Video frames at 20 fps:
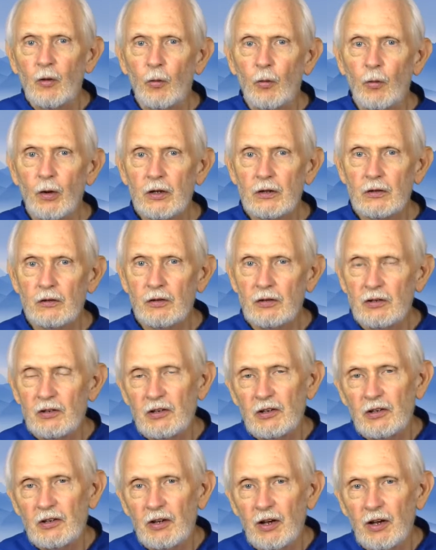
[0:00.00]
What
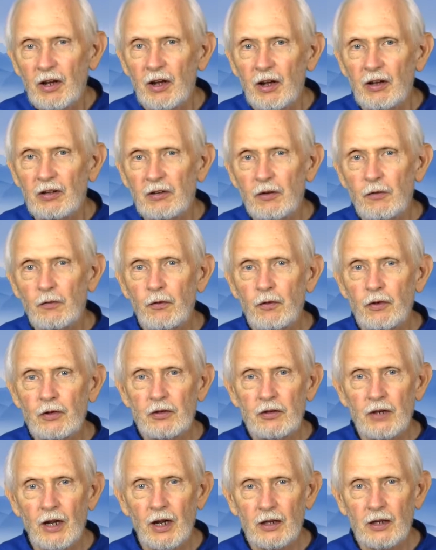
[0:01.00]

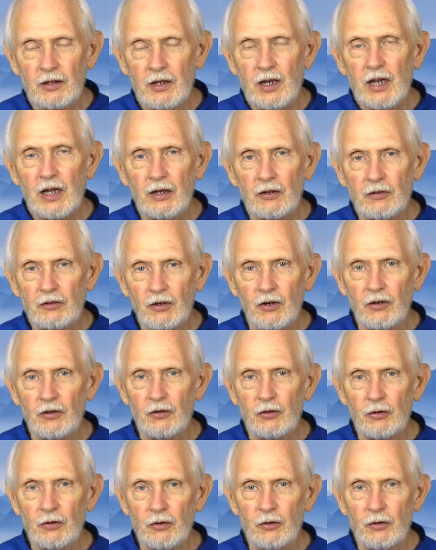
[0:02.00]
different techniques are
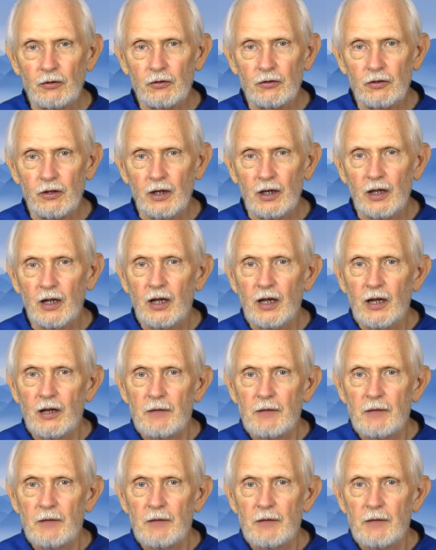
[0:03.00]
you using?